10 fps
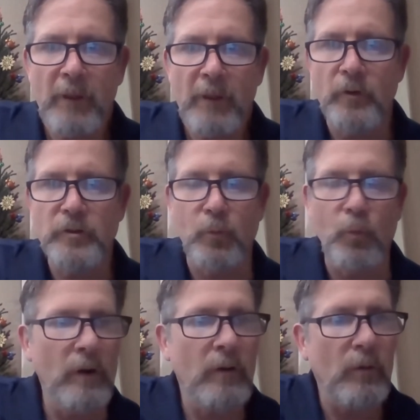There's the
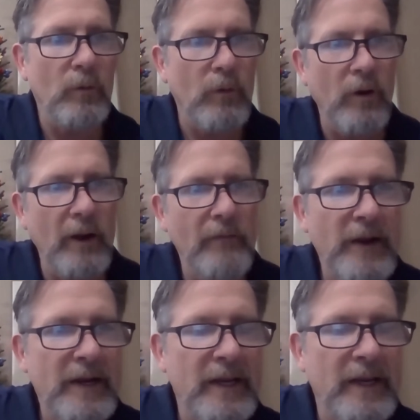one. All right,
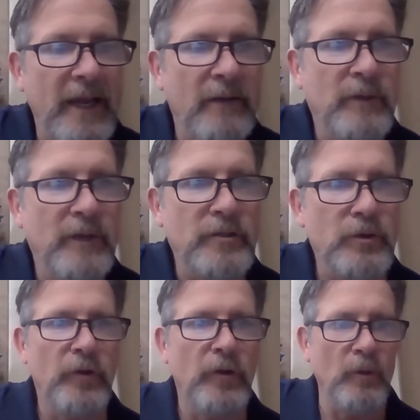Frank, again, because
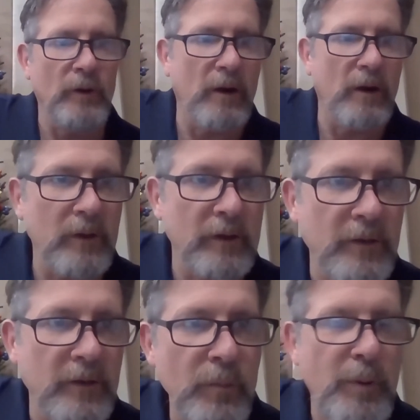you're the only one out.
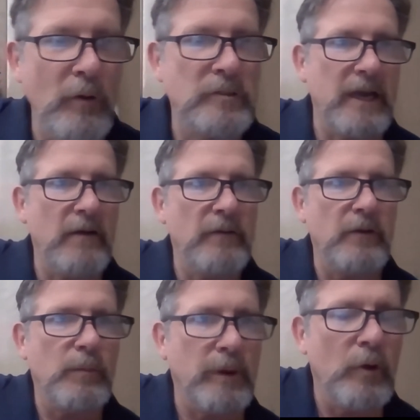Can you pose it out
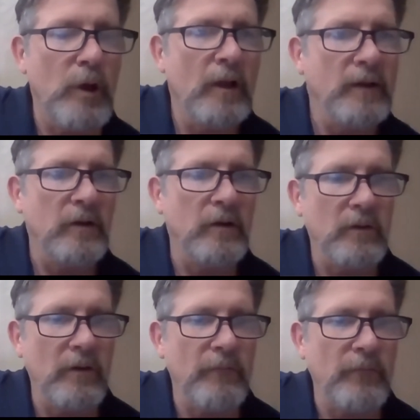there? But
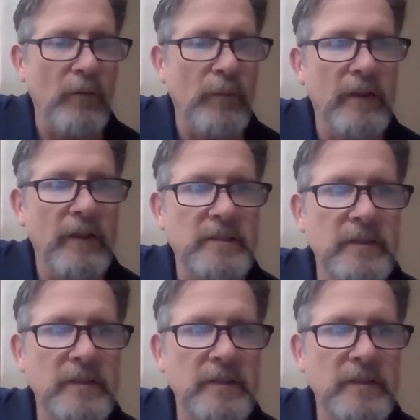for everybody that's